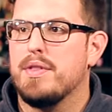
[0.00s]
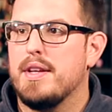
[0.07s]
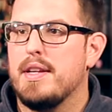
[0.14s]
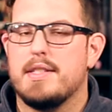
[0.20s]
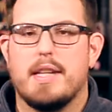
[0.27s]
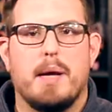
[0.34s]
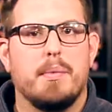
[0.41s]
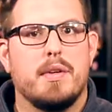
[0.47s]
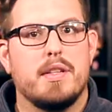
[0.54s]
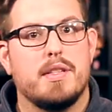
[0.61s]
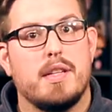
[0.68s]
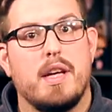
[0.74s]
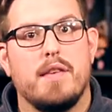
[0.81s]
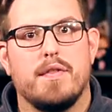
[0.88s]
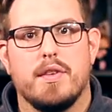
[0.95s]
things that I'm going to
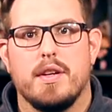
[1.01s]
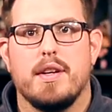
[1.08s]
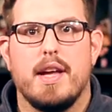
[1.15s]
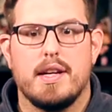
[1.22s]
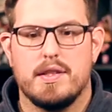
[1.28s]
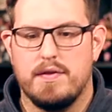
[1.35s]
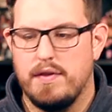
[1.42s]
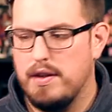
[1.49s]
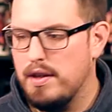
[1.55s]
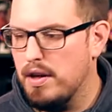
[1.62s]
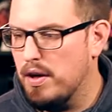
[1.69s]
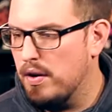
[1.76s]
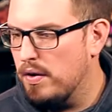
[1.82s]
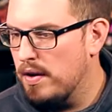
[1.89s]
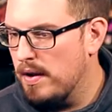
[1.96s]
save for the next
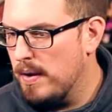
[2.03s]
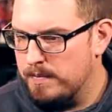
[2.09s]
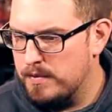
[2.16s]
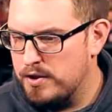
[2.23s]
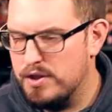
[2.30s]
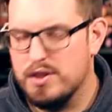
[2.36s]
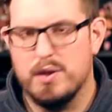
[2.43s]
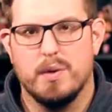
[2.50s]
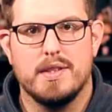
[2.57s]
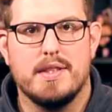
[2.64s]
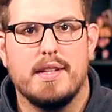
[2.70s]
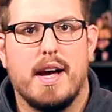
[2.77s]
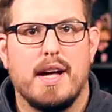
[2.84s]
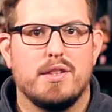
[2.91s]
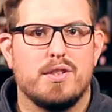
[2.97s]
video, just so it's
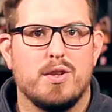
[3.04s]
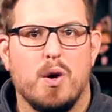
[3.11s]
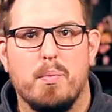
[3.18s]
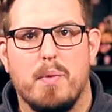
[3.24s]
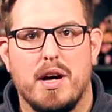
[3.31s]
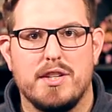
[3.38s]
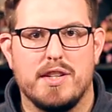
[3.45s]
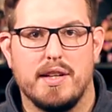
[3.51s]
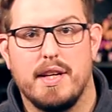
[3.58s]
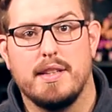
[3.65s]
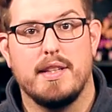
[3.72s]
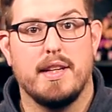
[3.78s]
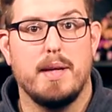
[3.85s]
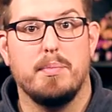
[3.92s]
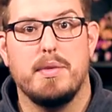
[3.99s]
not so much. I like
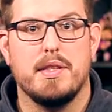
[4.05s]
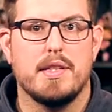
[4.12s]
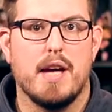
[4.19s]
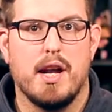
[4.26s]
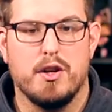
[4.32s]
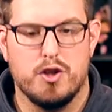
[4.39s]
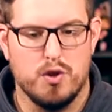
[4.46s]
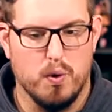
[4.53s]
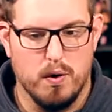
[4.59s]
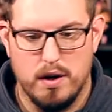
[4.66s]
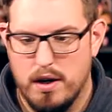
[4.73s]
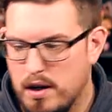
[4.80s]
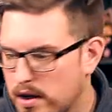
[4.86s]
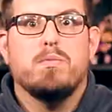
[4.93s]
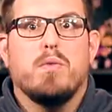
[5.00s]
to keep these kind of
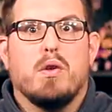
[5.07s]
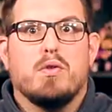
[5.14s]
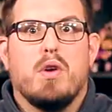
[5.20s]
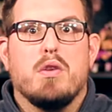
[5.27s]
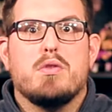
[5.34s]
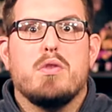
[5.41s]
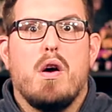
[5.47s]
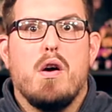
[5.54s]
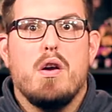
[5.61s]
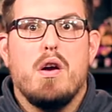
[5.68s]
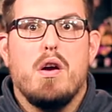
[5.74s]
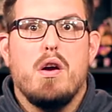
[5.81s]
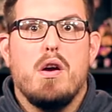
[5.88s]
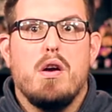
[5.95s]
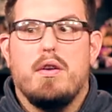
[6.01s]
short. Let's get
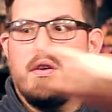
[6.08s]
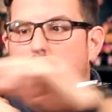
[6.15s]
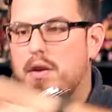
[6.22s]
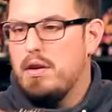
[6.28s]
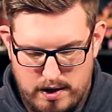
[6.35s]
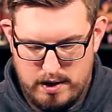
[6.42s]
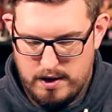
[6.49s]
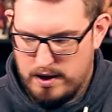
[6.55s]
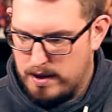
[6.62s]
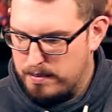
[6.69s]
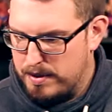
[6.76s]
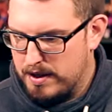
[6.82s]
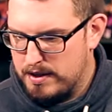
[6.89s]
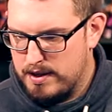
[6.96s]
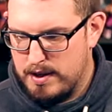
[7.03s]
started. I
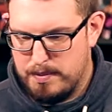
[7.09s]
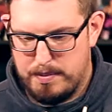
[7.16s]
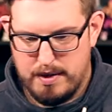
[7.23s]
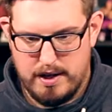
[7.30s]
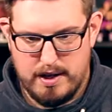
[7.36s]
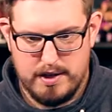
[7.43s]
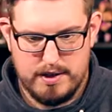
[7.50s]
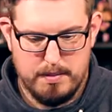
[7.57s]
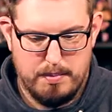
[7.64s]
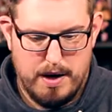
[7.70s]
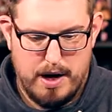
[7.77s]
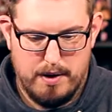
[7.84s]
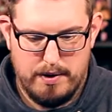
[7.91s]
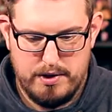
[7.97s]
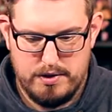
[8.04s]
picked up some
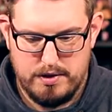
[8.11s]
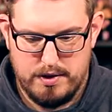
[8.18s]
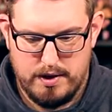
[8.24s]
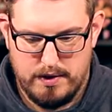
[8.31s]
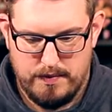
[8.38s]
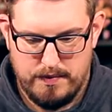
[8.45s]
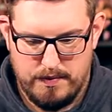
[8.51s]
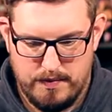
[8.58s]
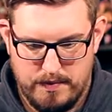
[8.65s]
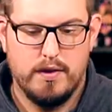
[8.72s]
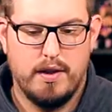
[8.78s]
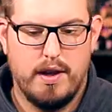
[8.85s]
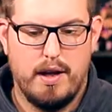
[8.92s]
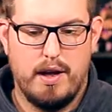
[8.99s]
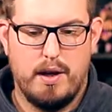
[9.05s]
Power Rangers here.
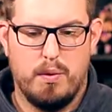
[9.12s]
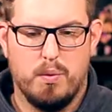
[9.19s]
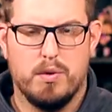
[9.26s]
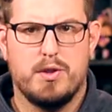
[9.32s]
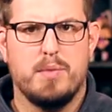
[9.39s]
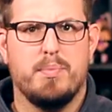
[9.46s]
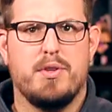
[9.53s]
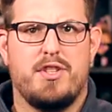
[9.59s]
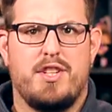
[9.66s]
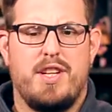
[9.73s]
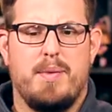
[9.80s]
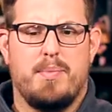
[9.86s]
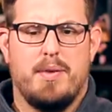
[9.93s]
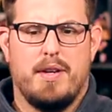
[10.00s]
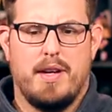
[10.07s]
They were super
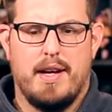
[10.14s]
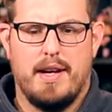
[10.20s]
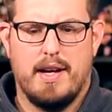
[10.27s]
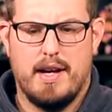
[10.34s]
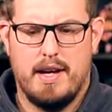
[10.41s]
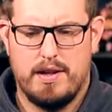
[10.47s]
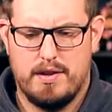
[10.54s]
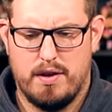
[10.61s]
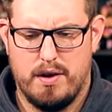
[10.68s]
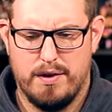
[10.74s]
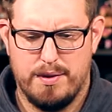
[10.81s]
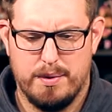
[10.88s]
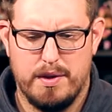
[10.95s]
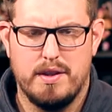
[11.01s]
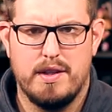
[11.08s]
cheap. I got all
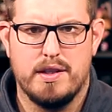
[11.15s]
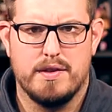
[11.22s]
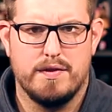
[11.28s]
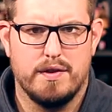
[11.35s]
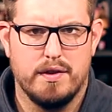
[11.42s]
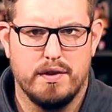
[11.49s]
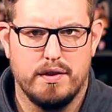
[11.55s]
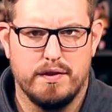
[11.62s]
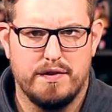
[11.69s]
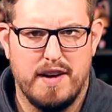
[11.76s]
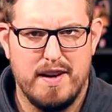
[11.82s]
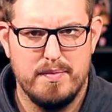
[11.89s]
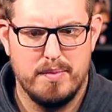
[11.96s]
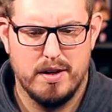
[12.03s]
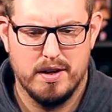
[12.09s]
three of these for
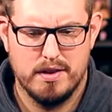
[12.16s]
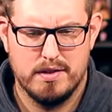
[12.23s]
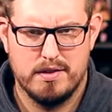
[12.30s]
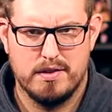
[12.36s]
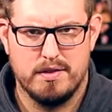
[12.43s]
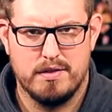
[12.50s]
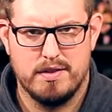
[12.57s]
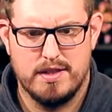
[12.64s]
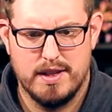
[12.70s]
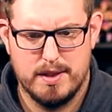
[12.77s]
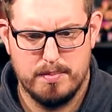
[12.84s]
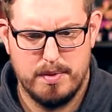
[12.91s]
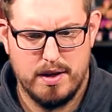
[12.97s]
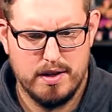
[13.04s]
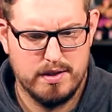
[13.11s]
$5 or
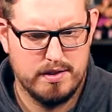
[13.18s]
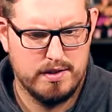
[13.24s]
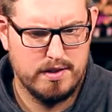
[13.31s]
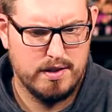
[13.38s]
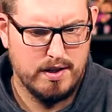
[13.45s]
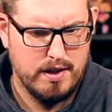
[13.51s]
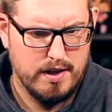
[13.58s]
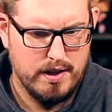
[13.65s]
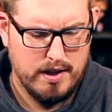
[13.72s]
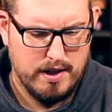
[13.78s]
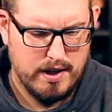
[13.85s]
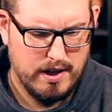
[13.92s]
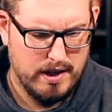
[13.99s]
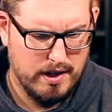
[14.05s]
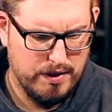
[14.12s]

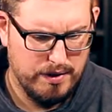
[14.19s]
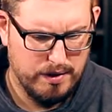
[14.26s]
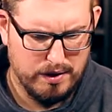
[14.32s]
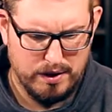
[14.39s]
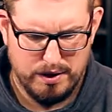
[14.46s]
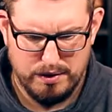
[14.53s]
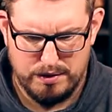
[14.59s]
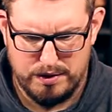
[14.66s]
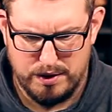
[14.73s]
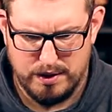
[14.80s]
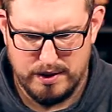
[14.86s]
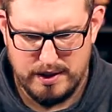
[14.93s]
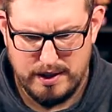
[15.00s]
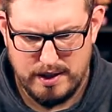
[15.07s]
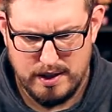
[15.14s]
$6. They're a little
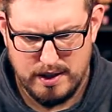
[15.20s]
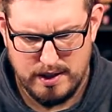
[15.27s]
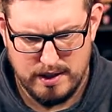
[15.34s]
dirty.